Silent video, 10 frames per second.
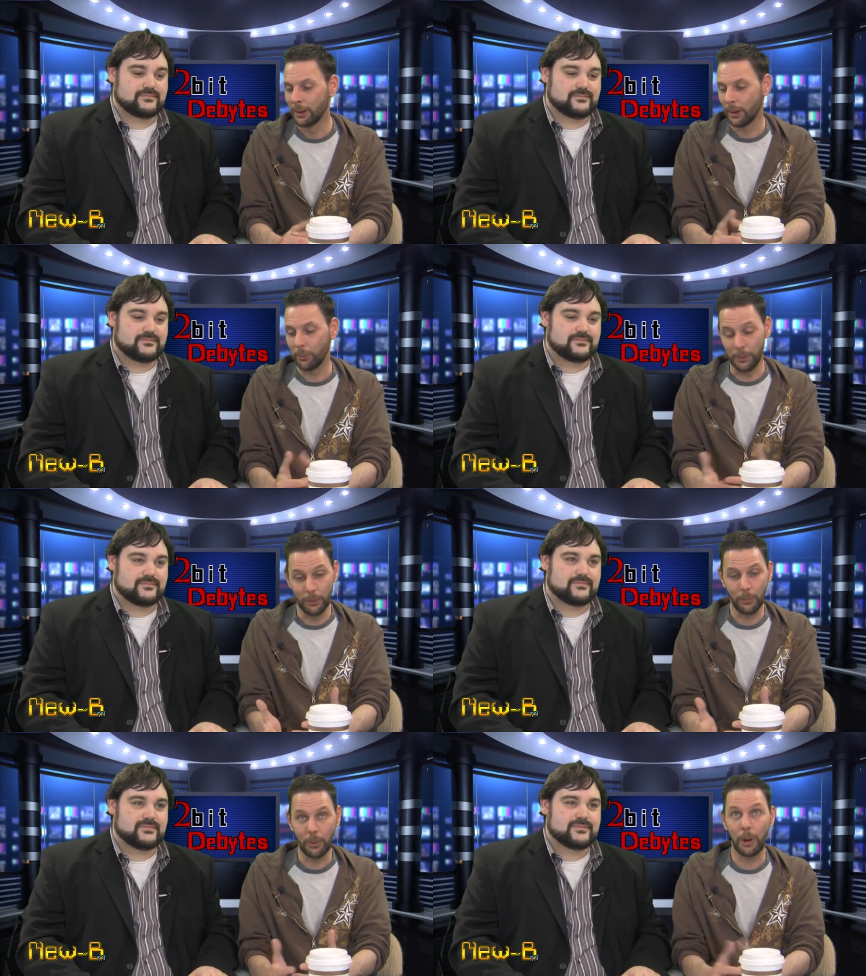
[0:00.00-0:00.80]
Speaker 1: I you
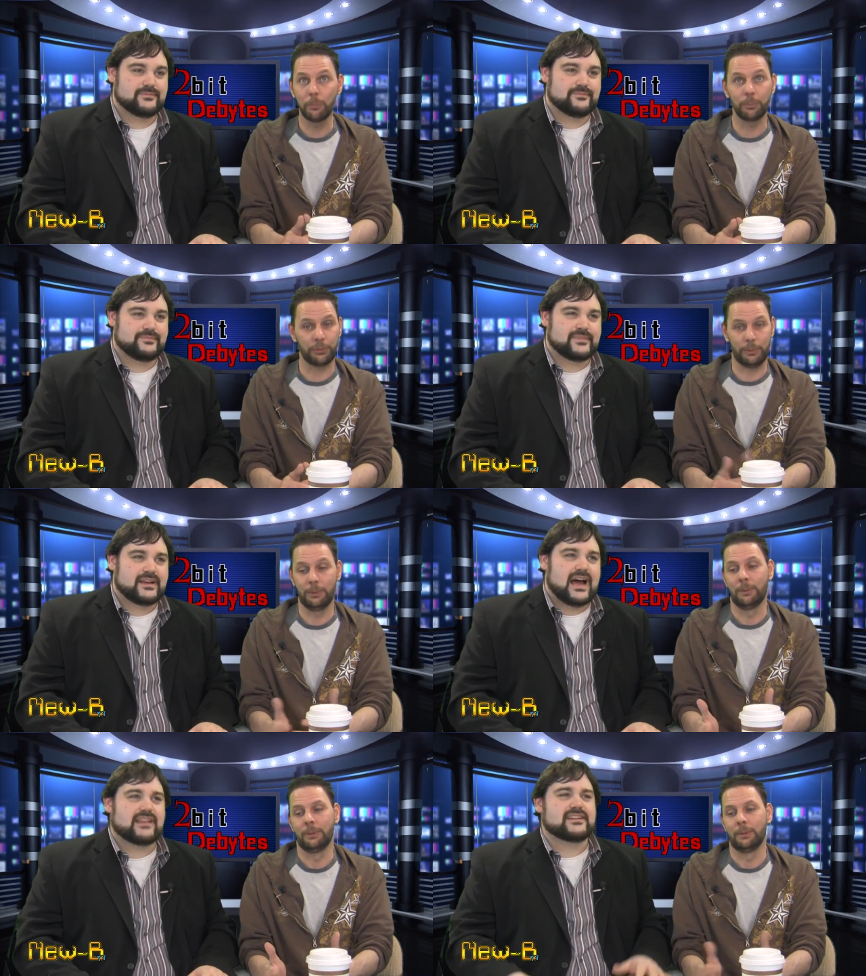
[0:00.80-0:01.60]
know, I
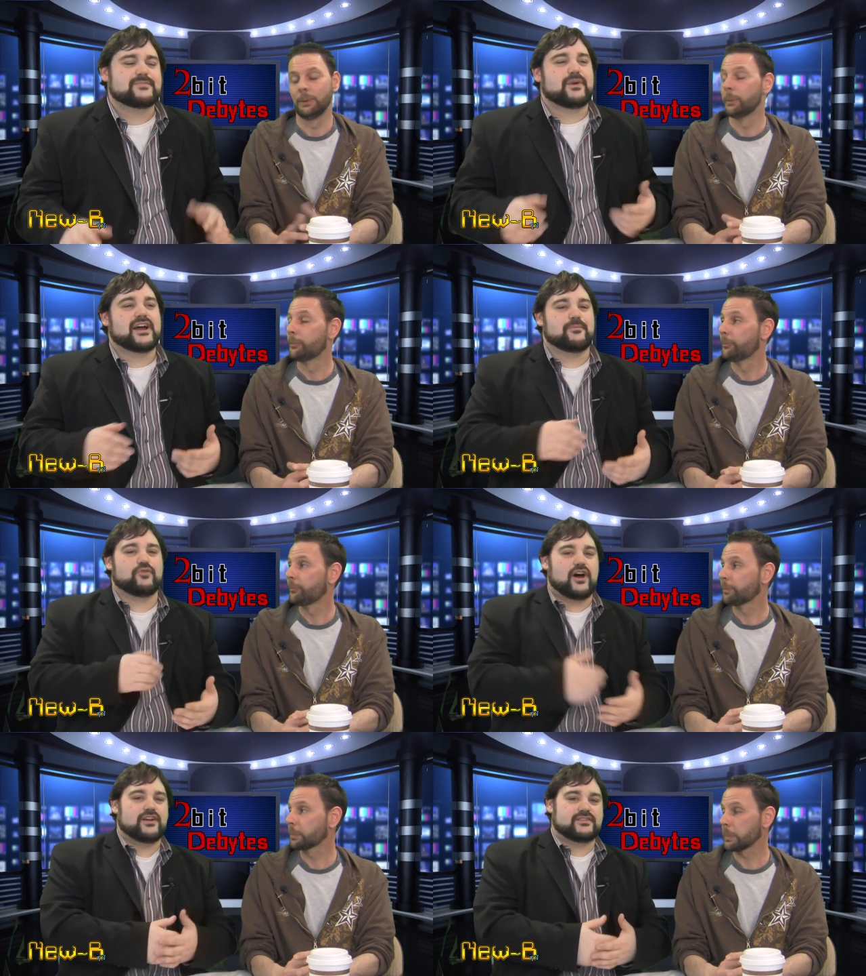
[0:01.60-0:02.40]
I like to buy a
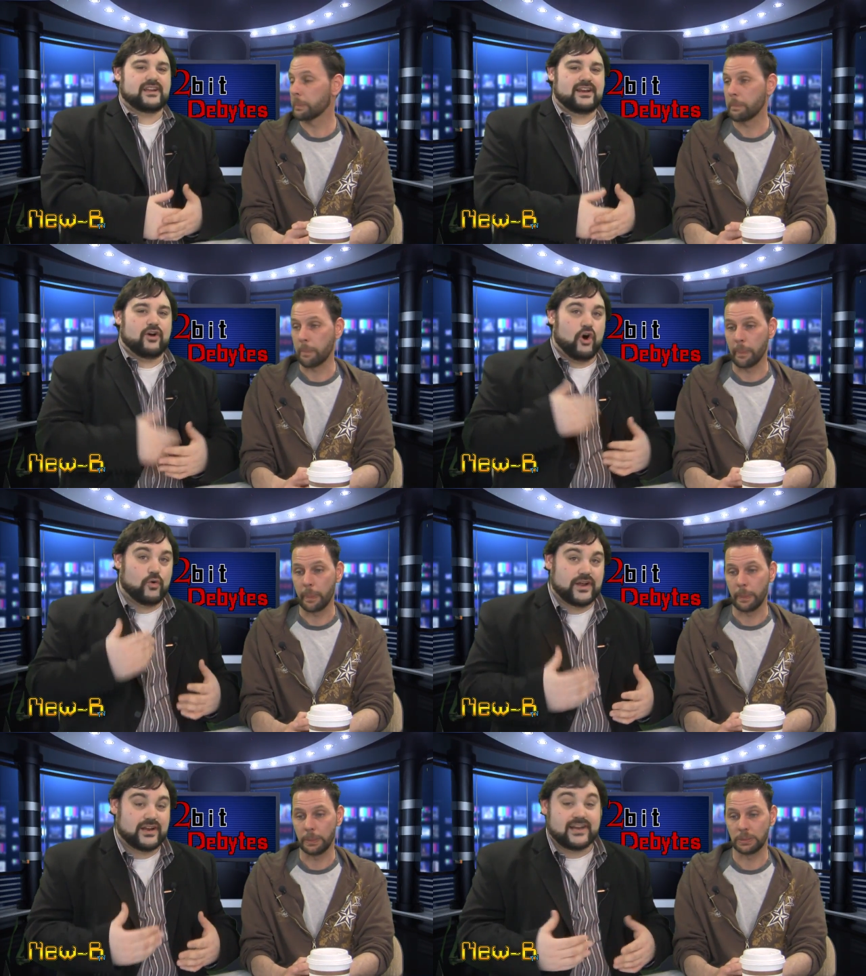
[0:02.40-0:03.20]
product and
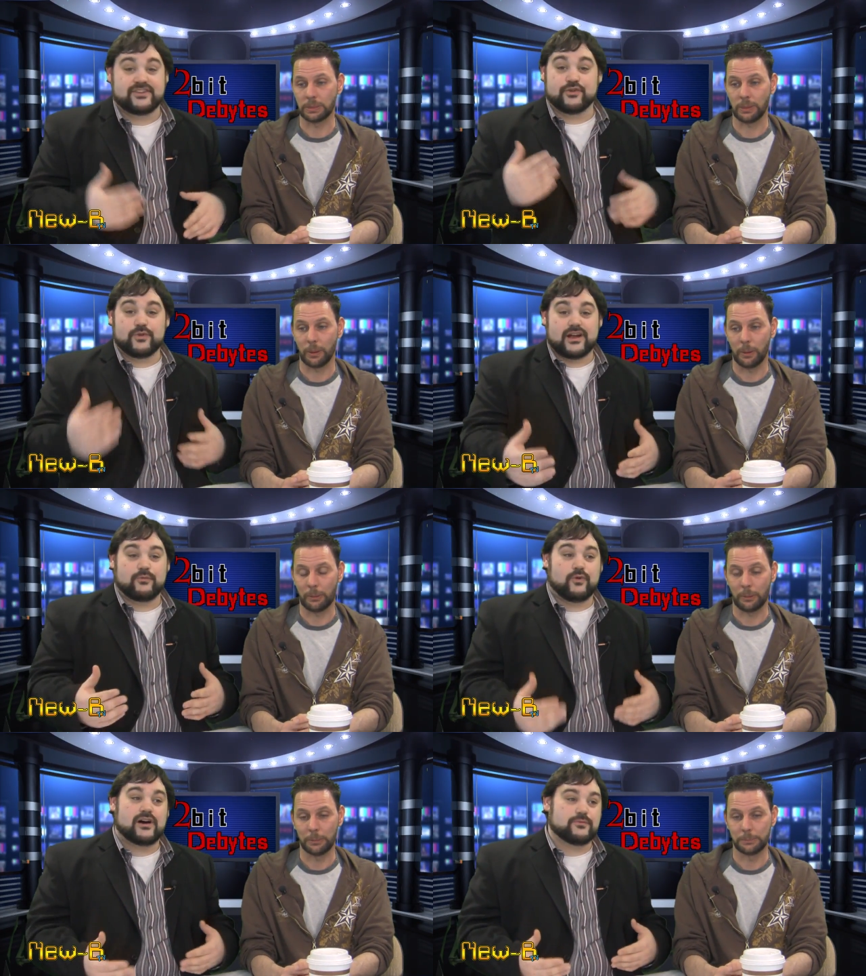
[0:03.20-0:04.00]
own it and do what I
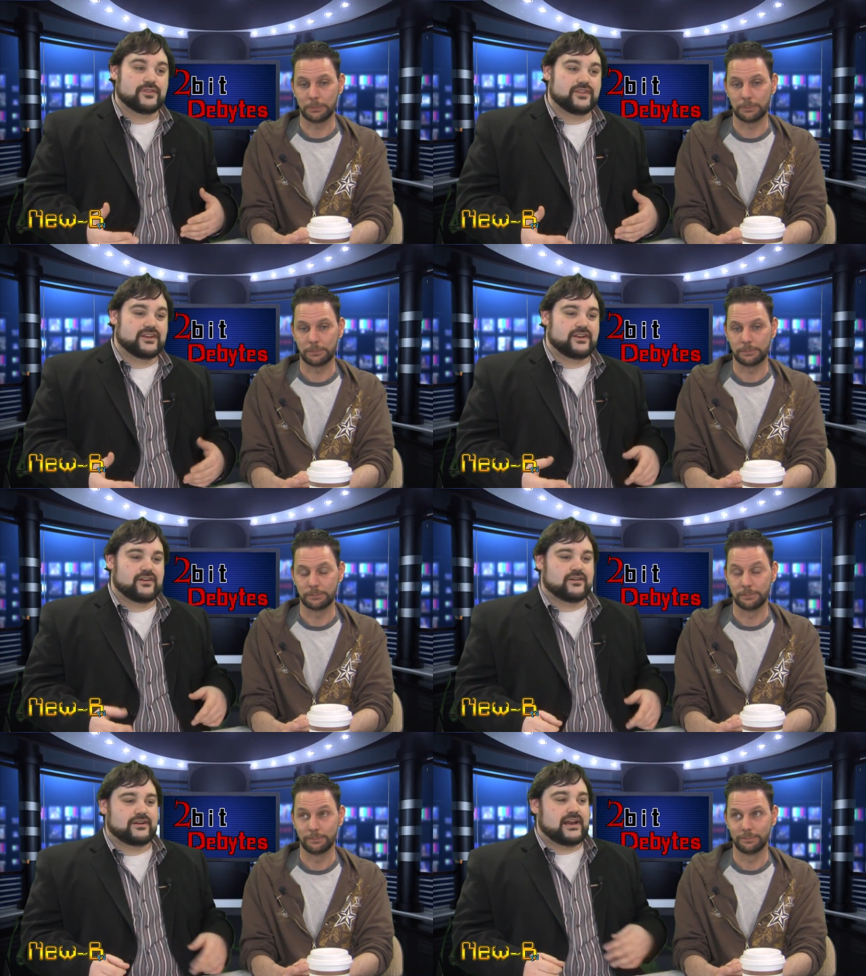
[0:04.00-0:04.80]
want with it. You
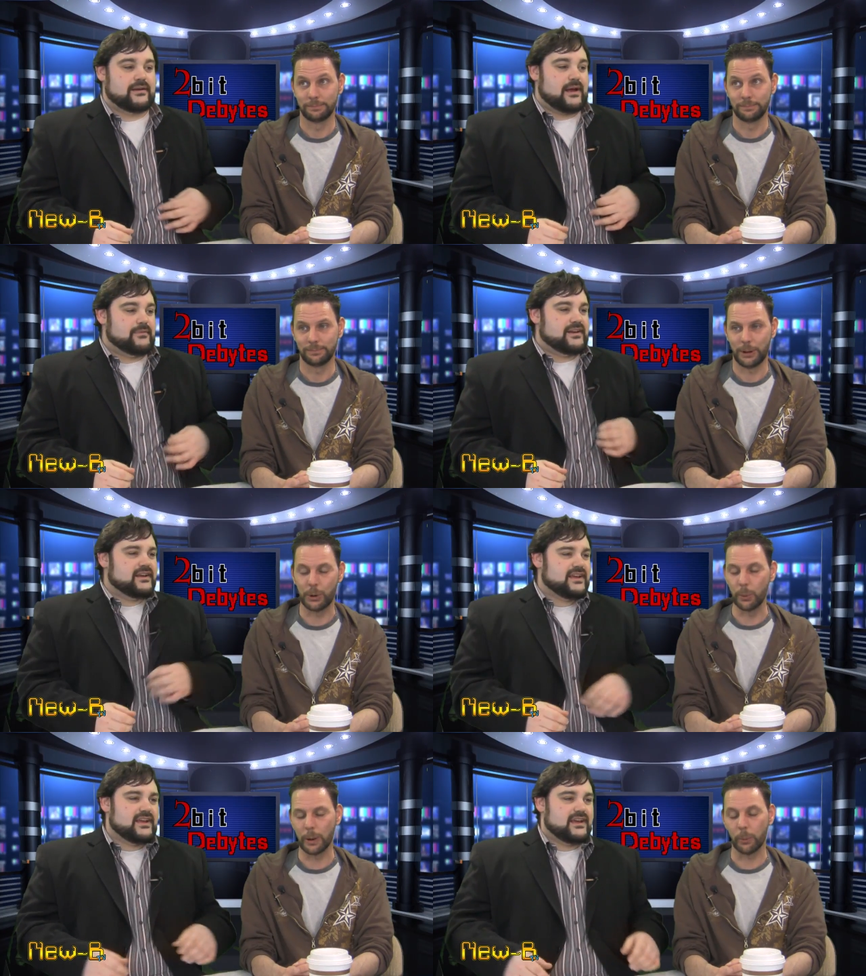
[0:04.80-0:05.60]
know, I, I mean,
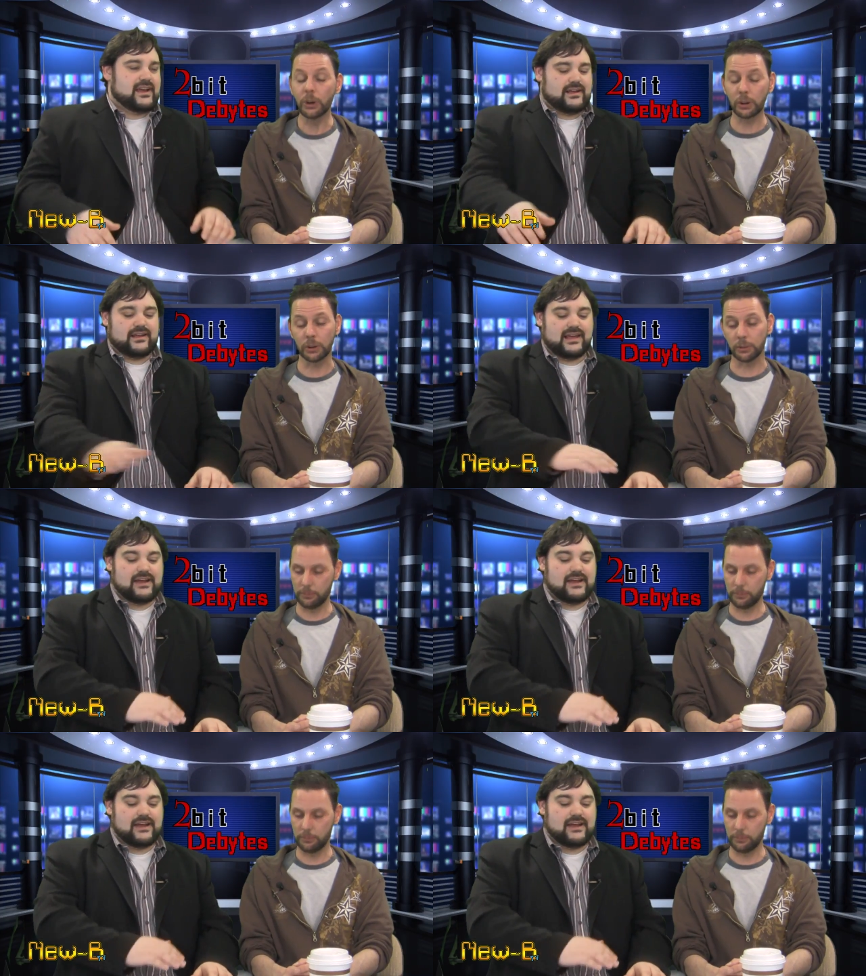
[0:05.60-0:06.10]
do what I want.